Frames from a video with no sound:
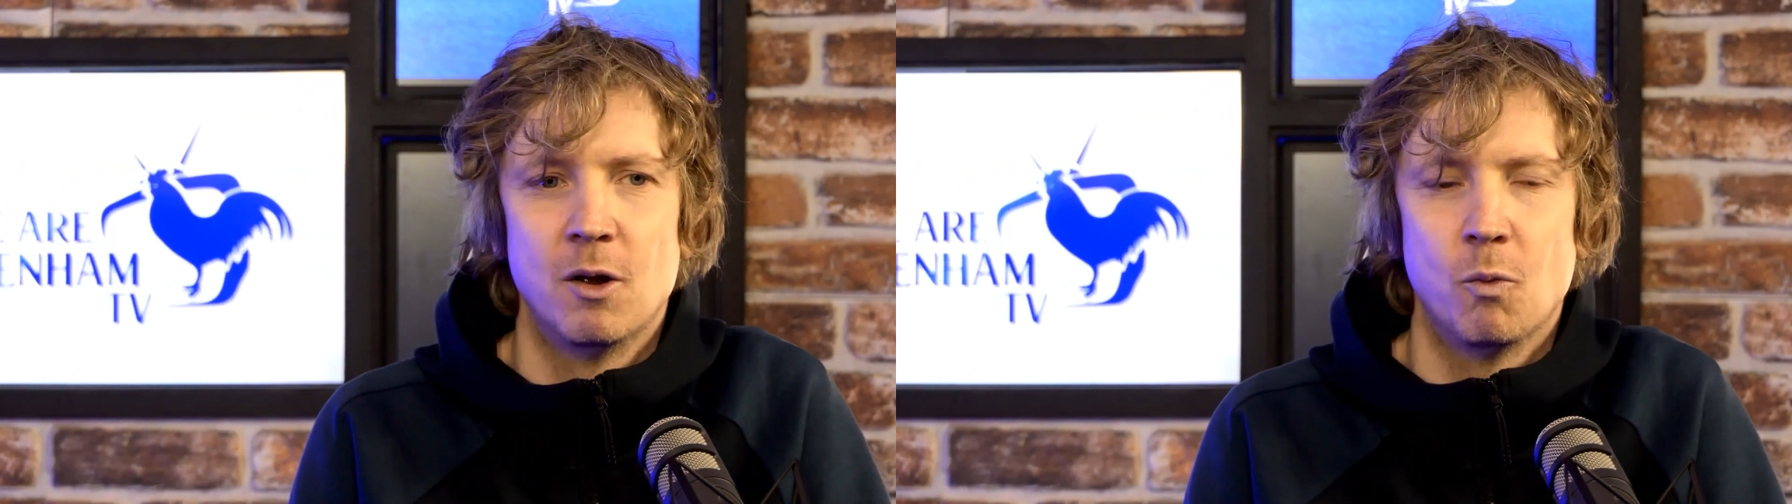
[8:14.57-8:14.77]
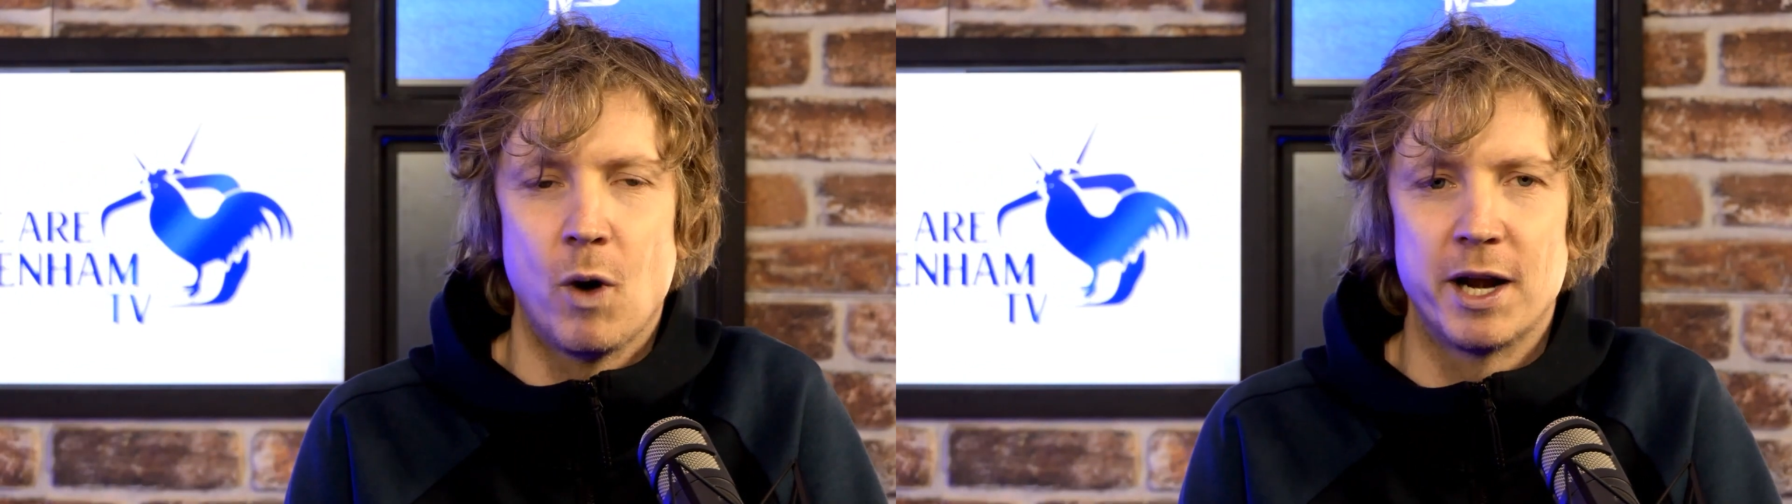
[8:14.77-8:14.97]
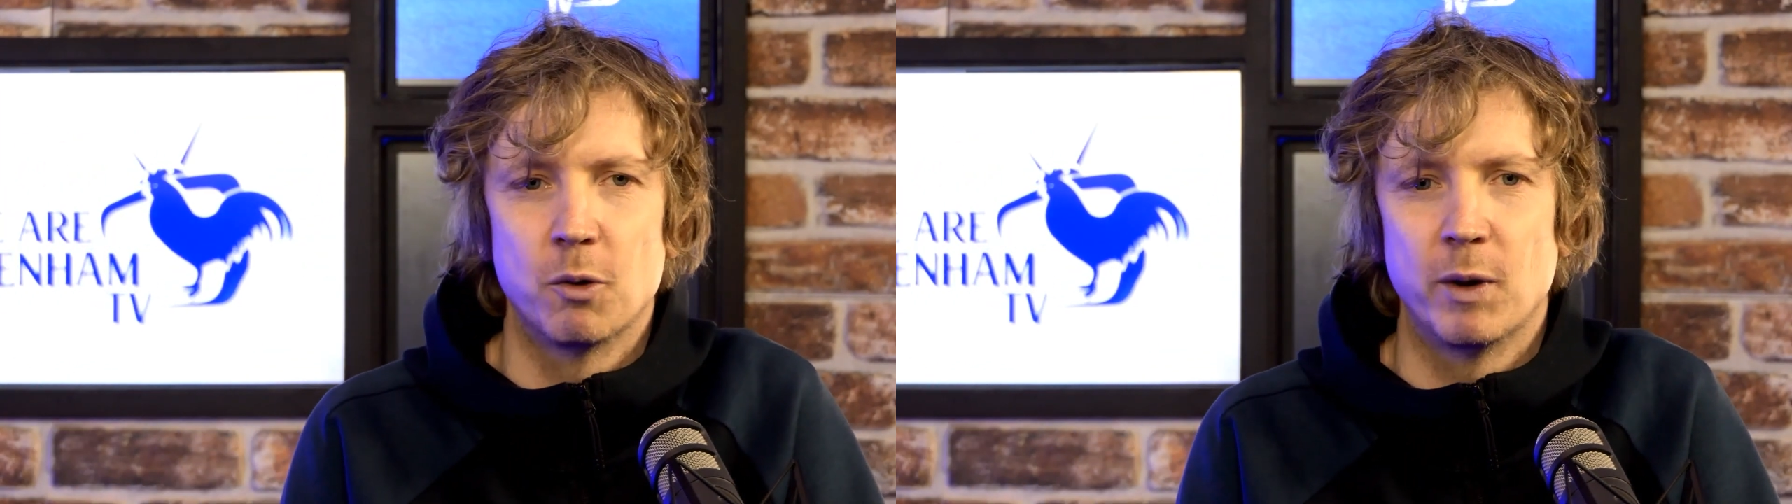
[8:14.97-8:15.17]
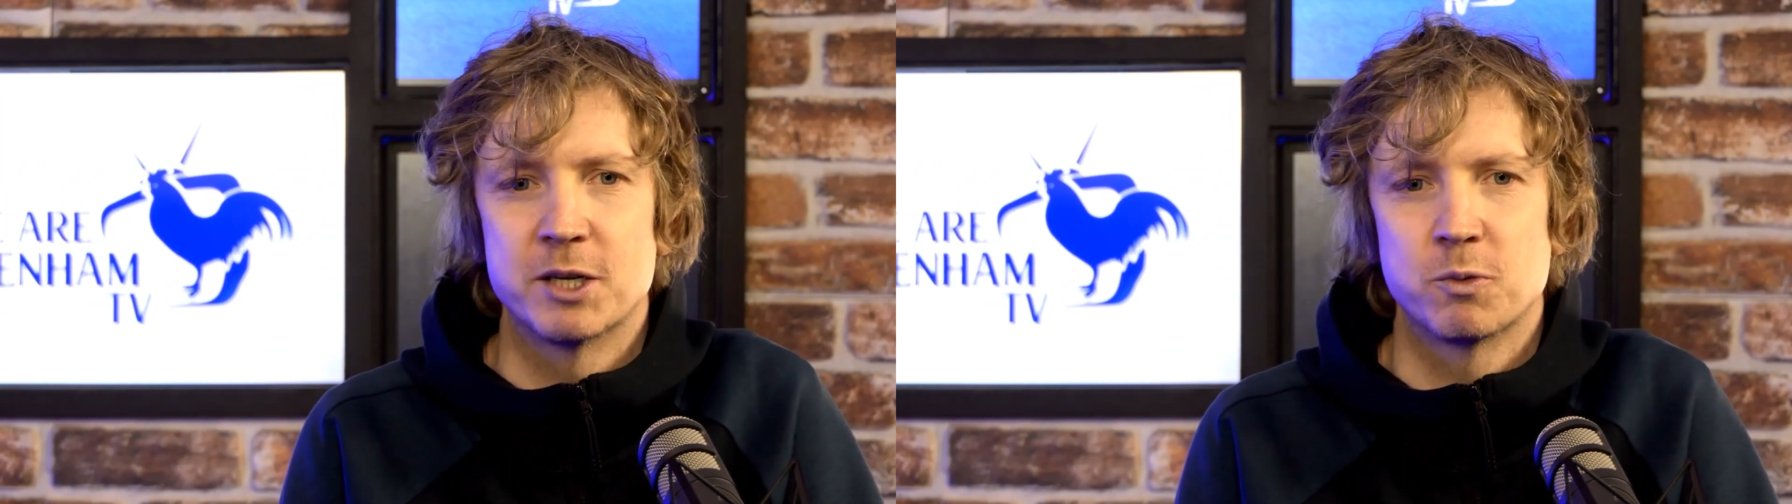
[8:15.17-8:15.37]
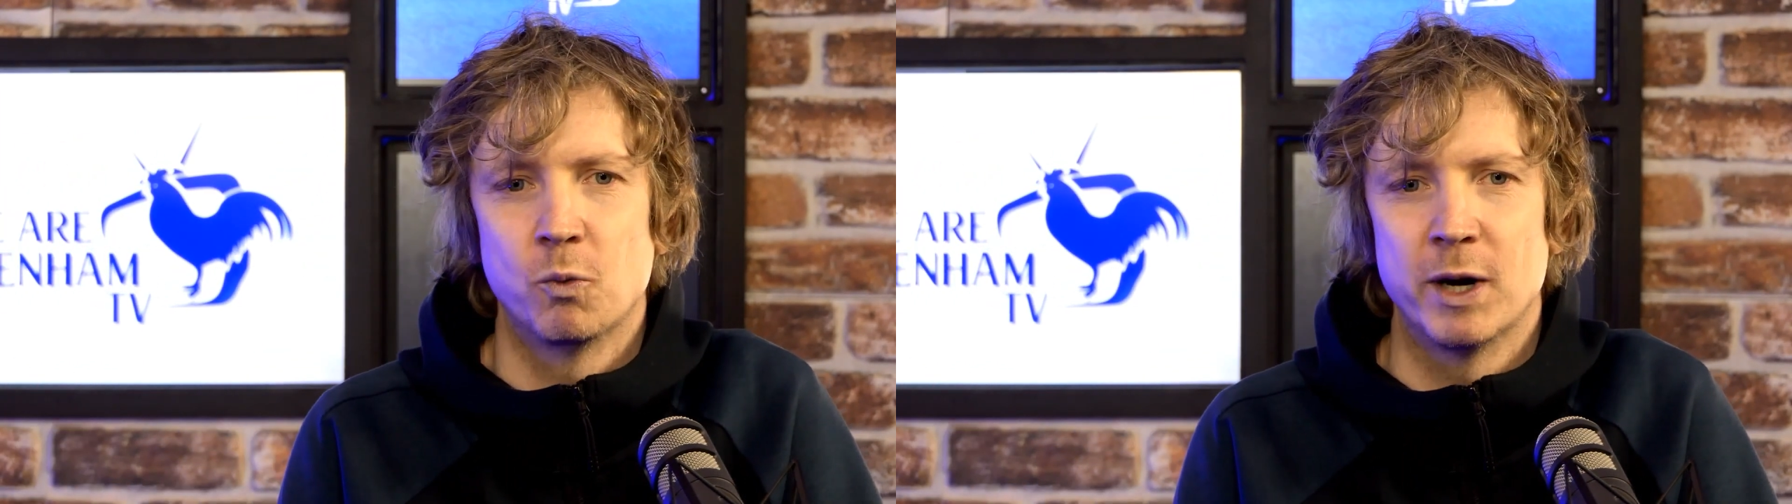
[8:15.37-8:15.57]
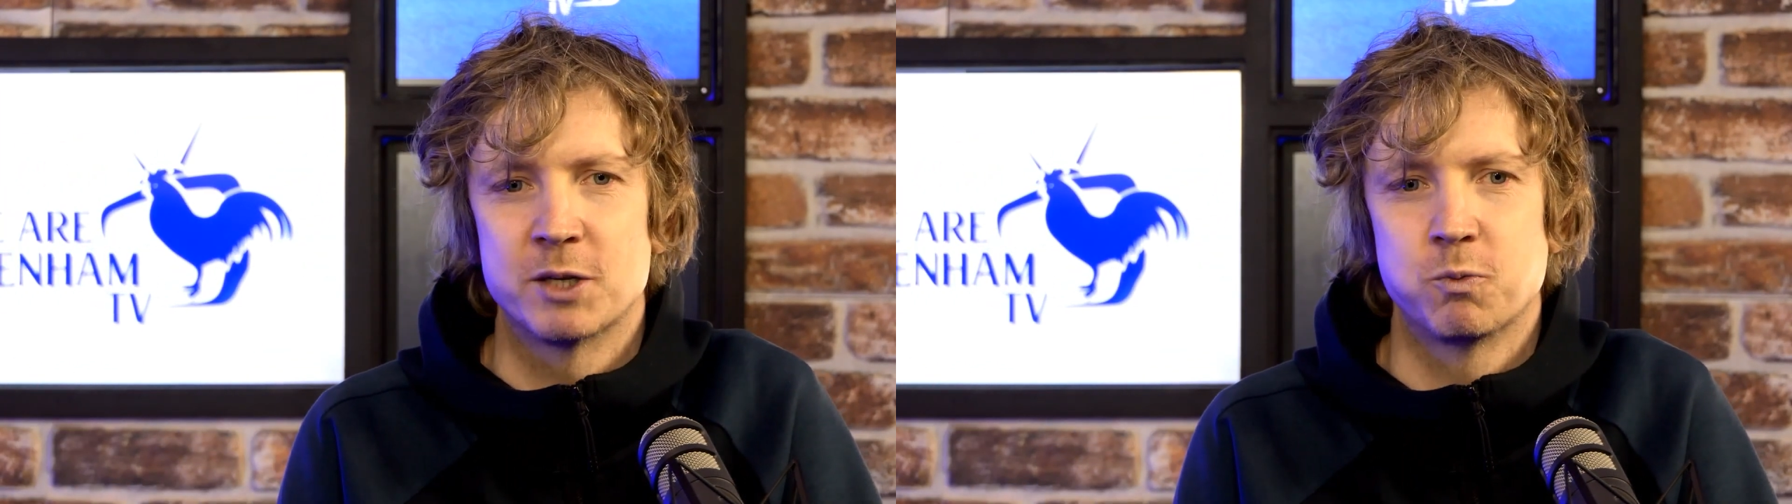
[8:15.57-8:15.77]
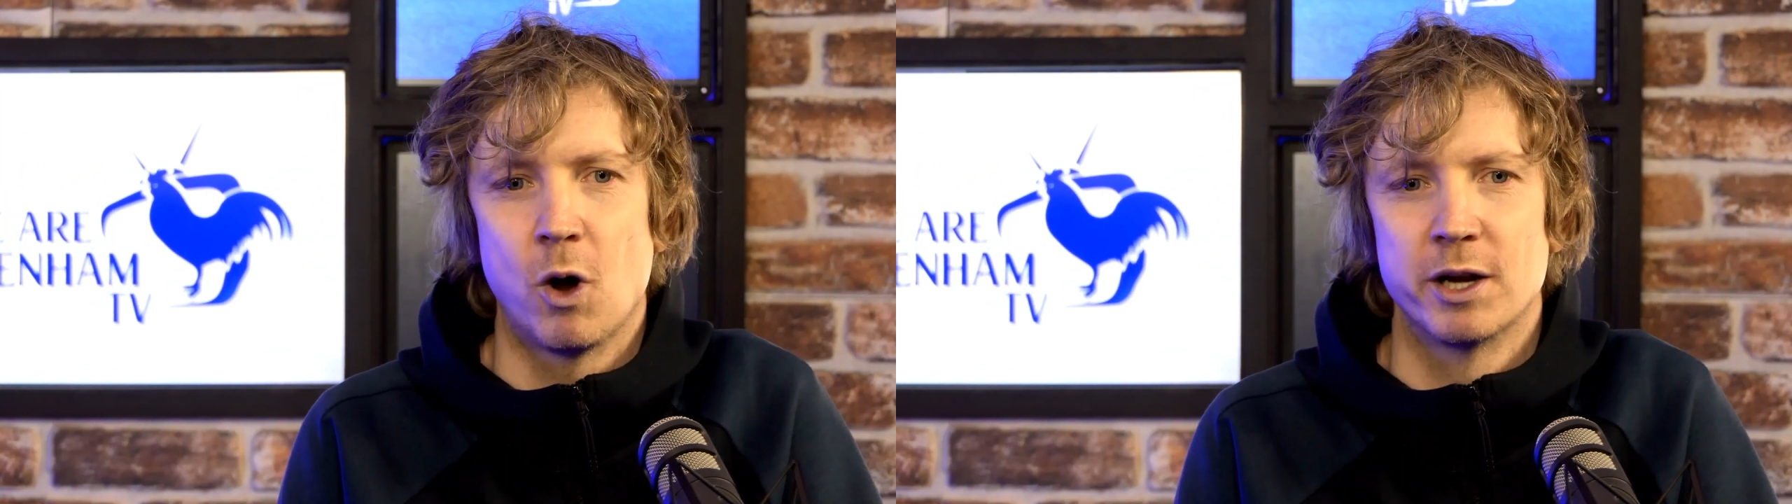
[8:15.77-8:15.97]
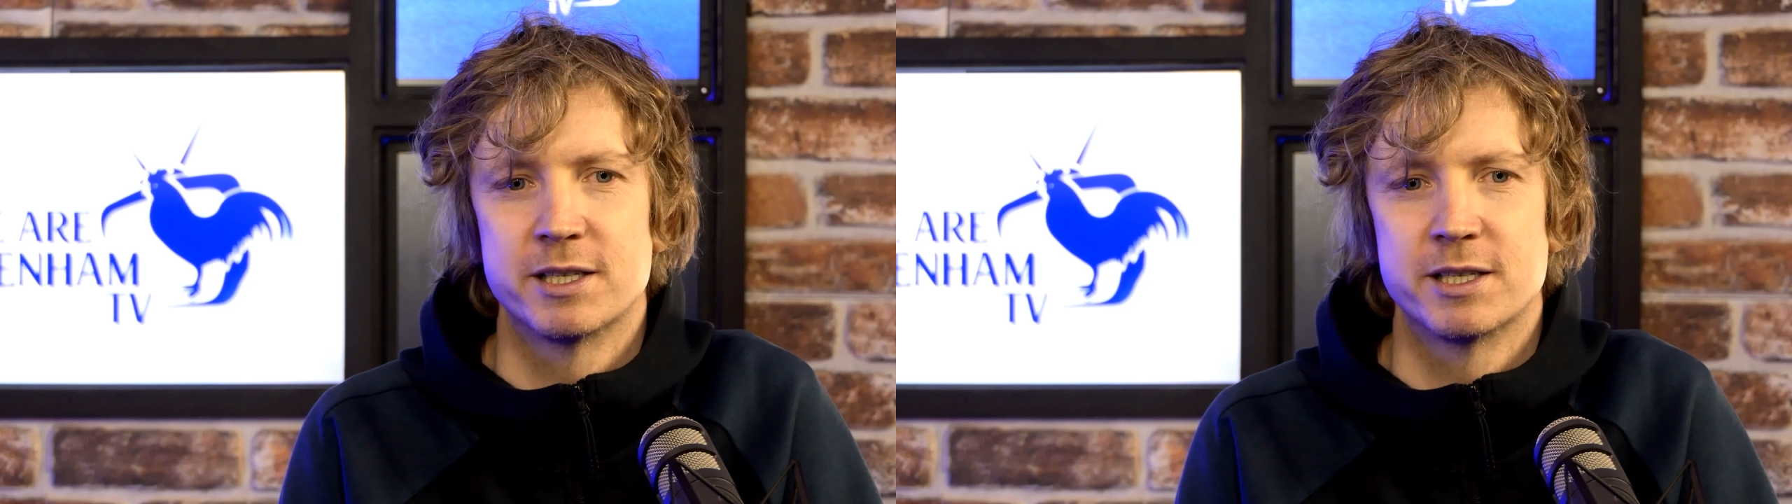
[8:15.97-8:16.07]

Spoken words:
wonder which one